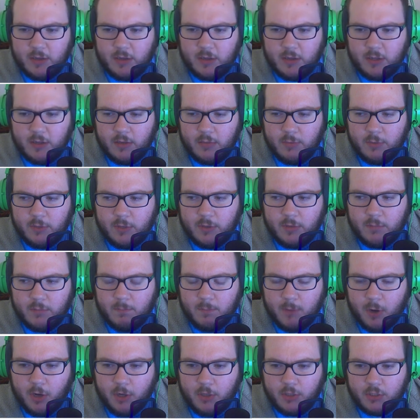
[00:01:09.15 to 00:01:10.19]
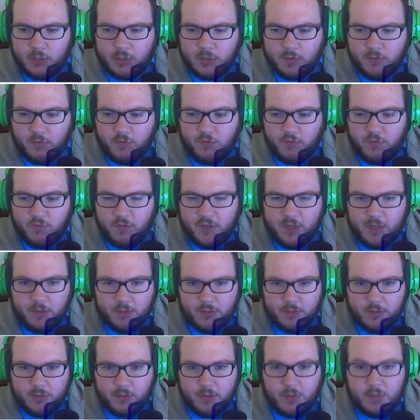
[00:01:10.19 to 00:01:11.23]
That'd be March
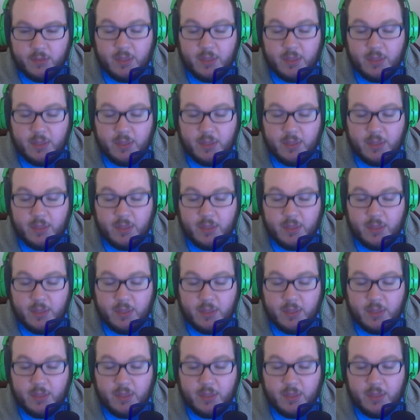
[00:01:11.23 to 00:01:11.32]
fifth.